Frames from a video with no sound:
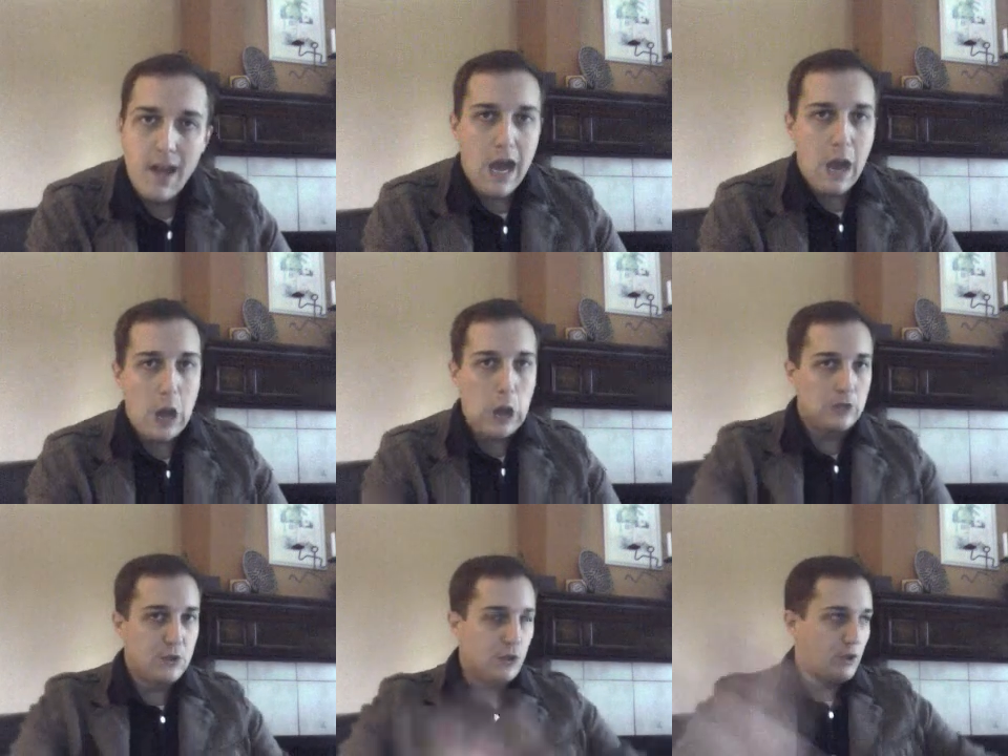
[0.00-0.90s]
Oh,
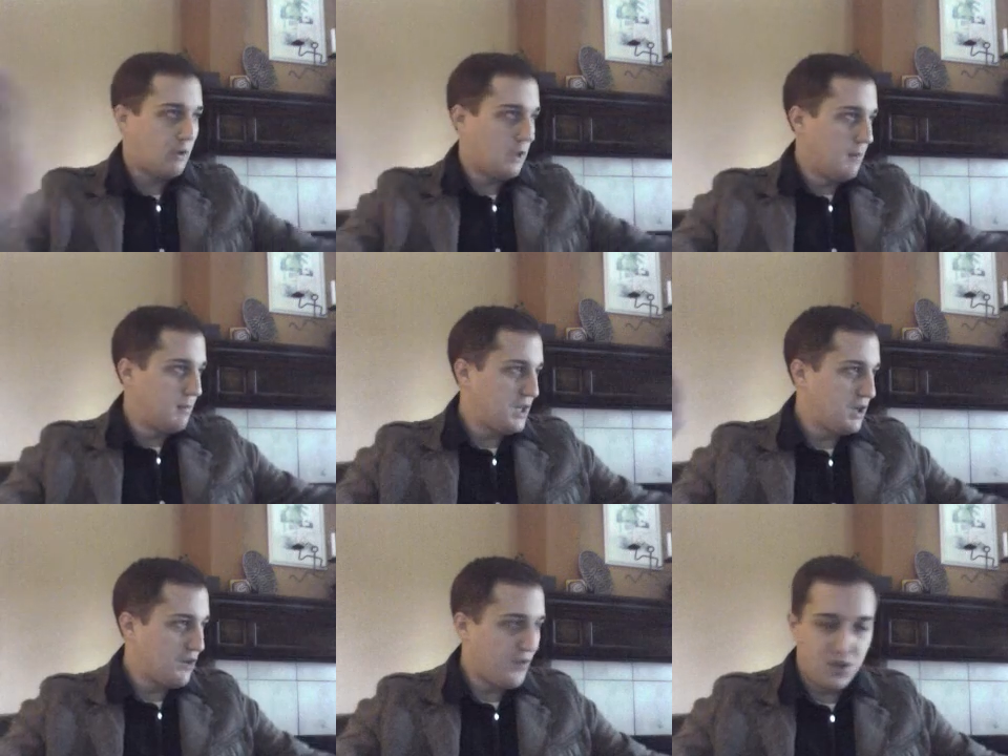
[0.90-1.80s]
the Columbia
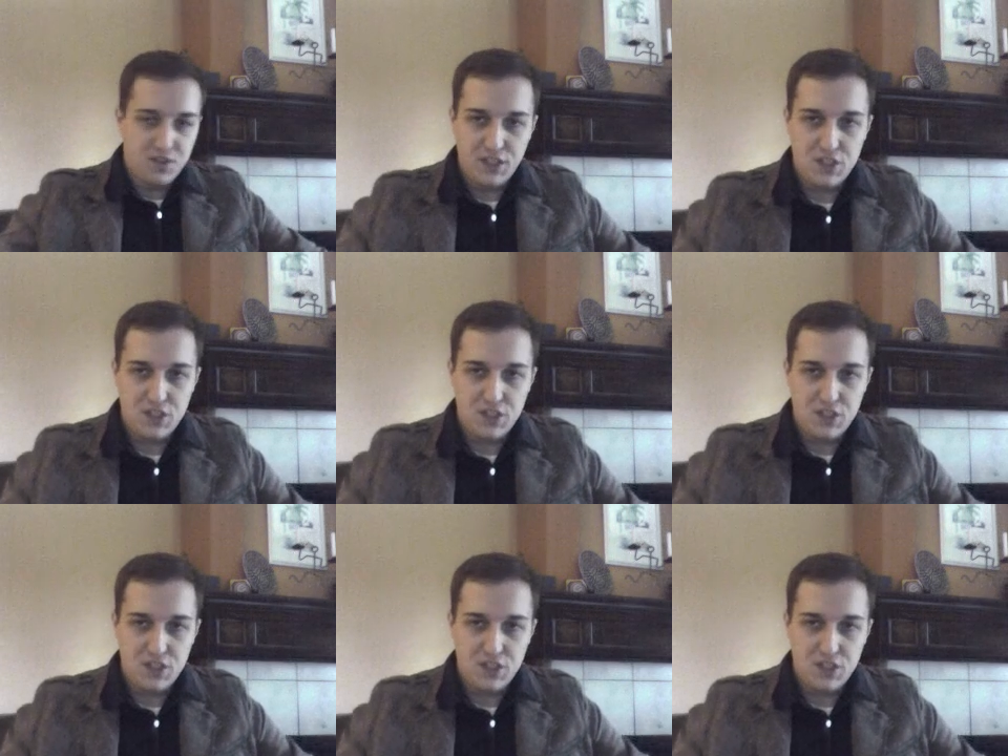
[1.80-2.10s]
University